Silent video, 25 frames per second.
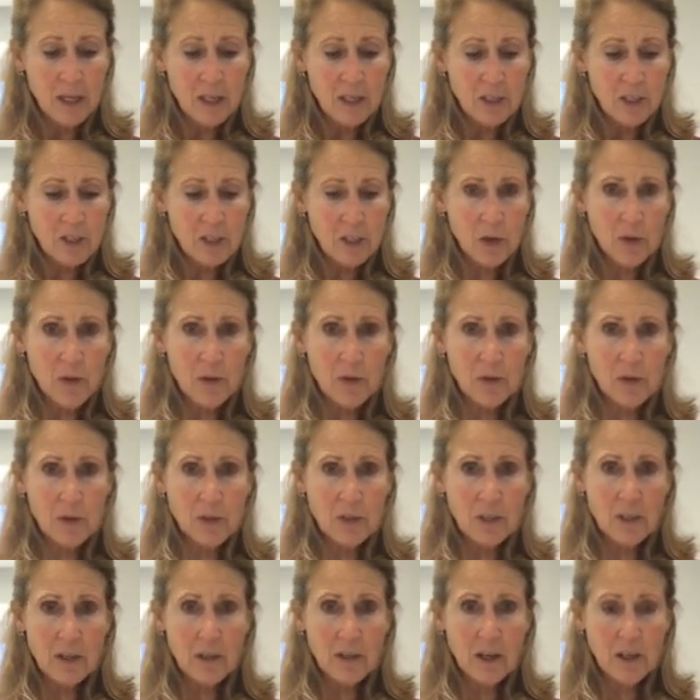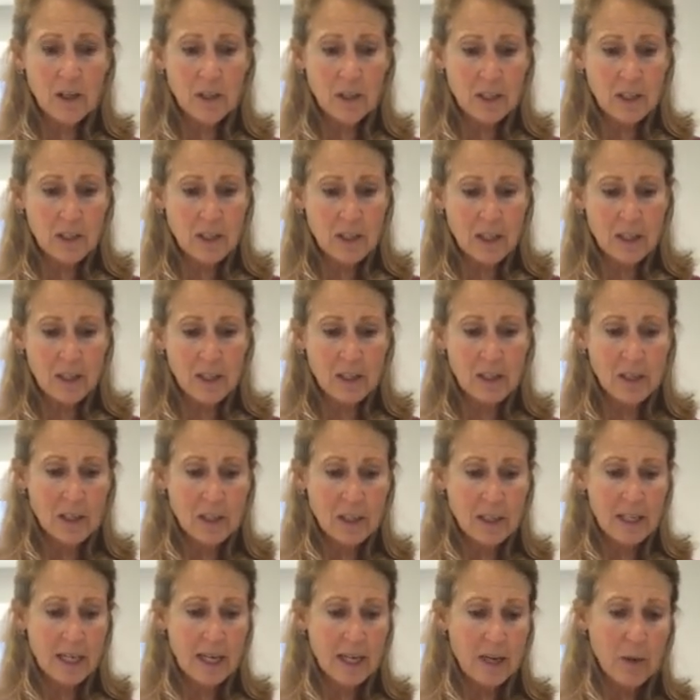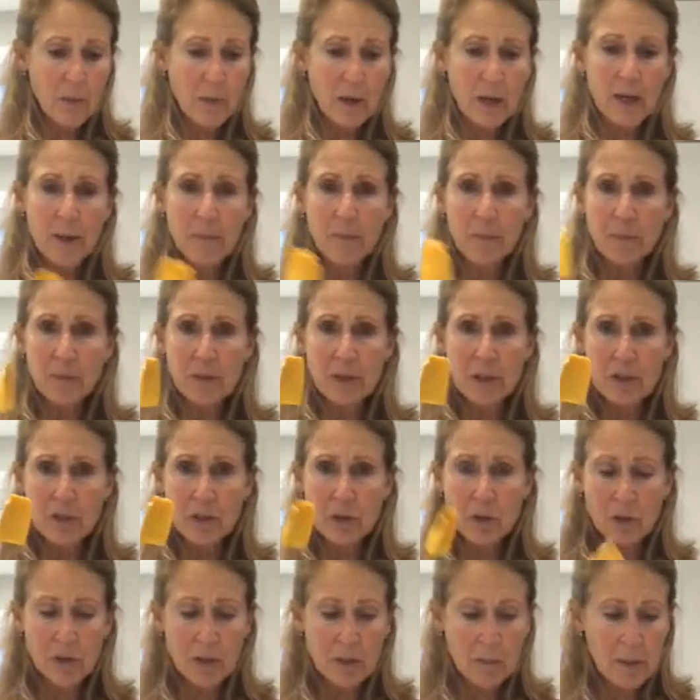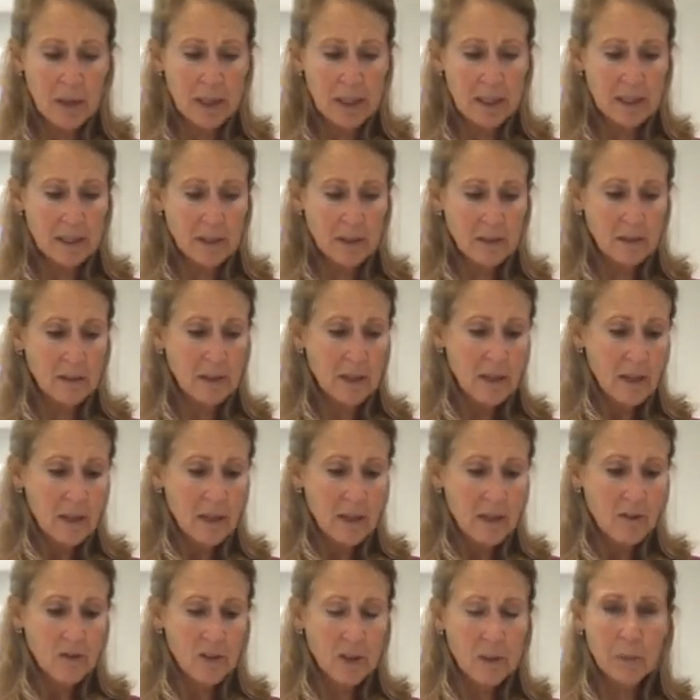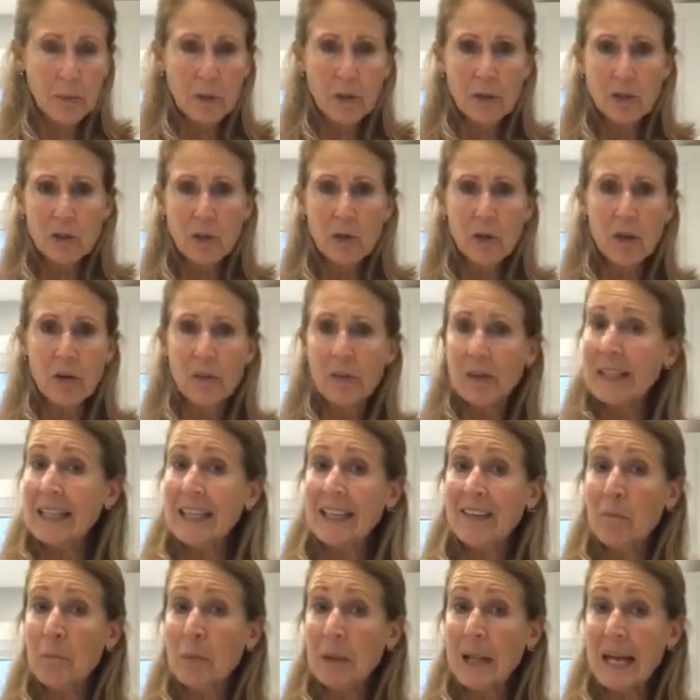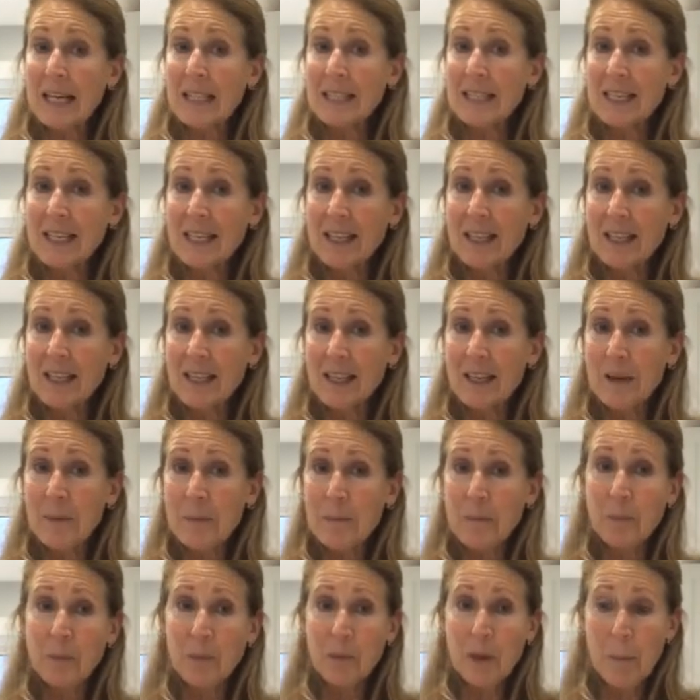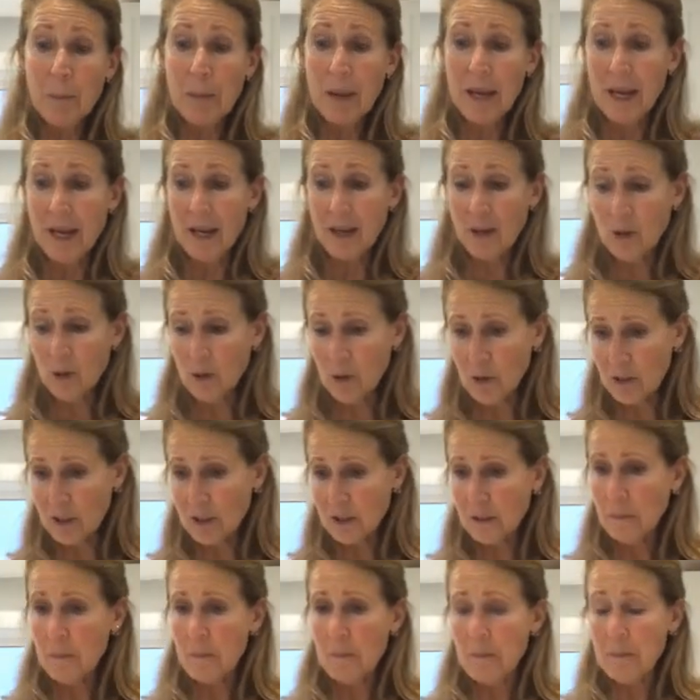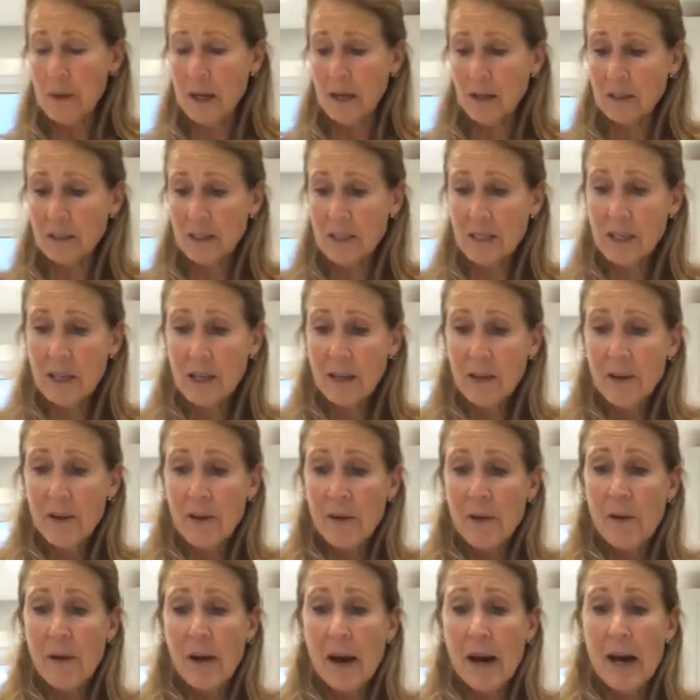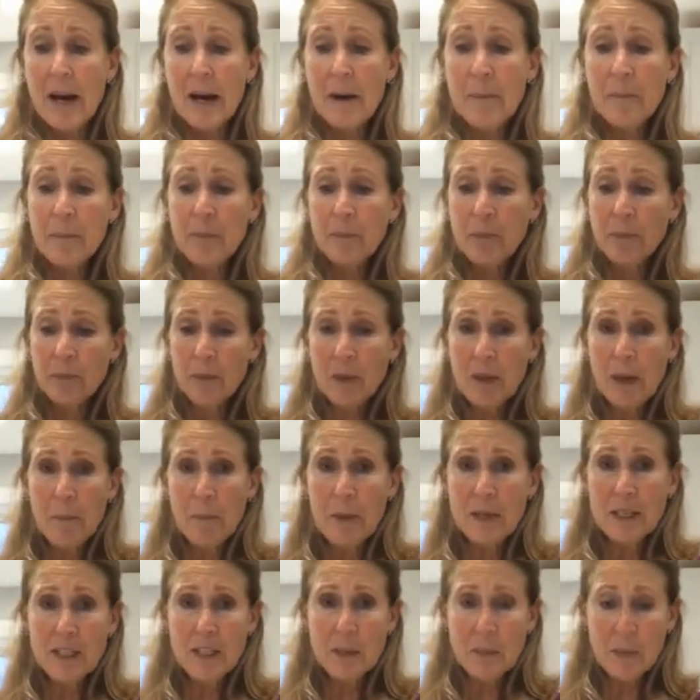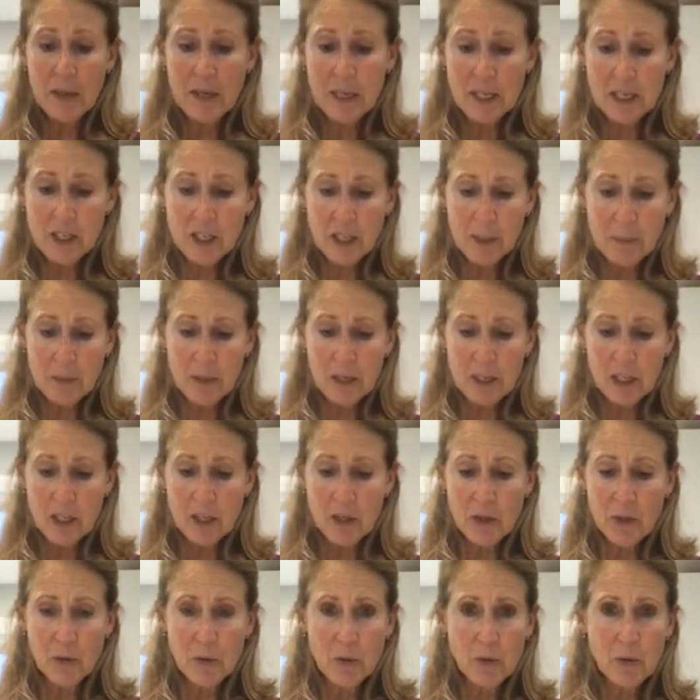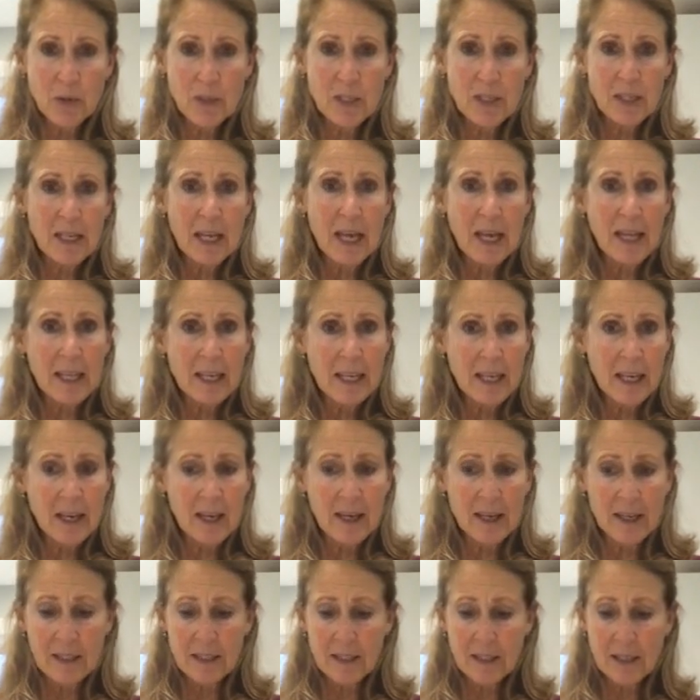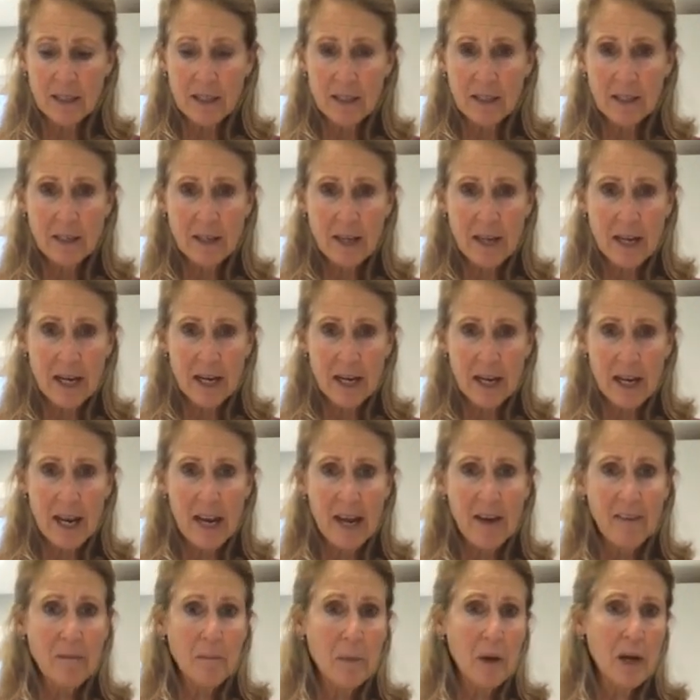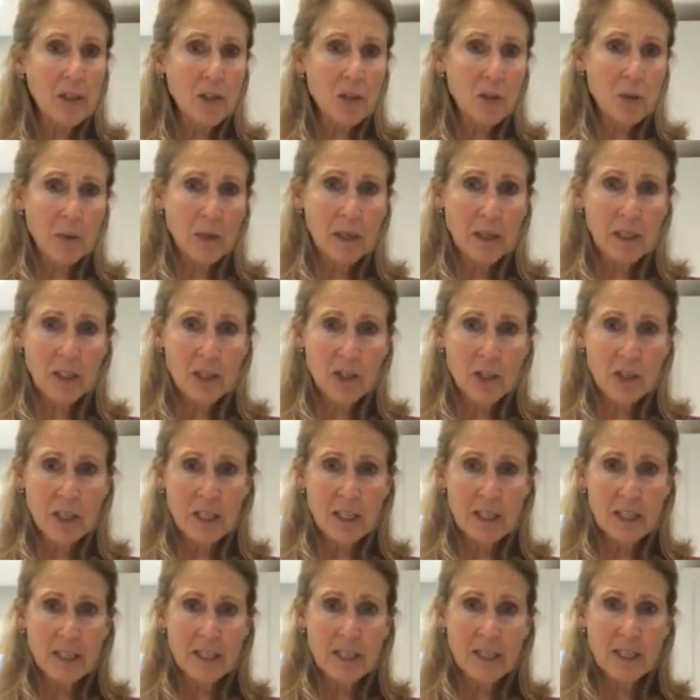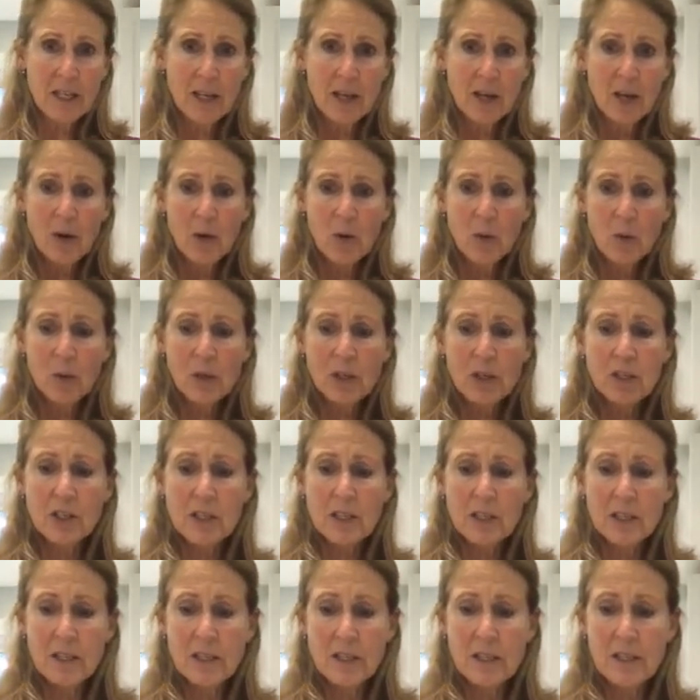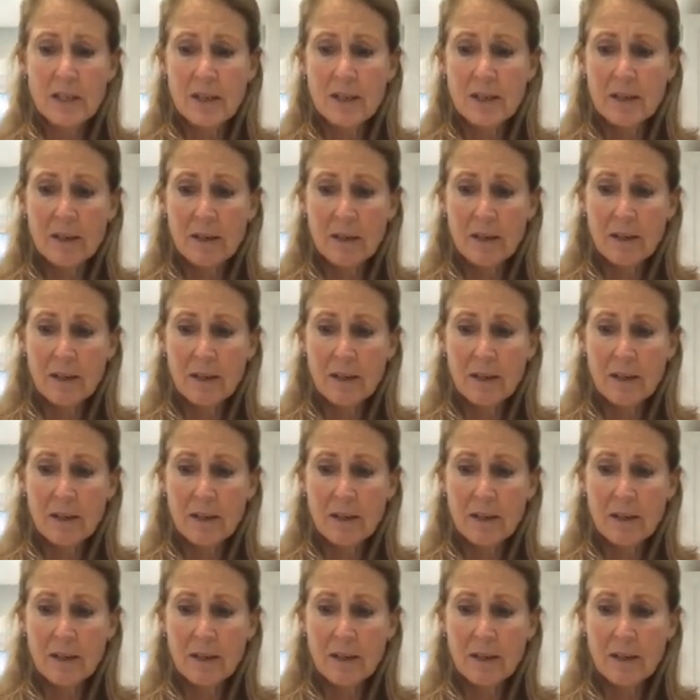So those are just gonna saute away, just using my little flipper. Don't ever leave plastic in the pan or it'll melt. My spinach I'm gonna use at the end, and I have mozzarella cheese, which is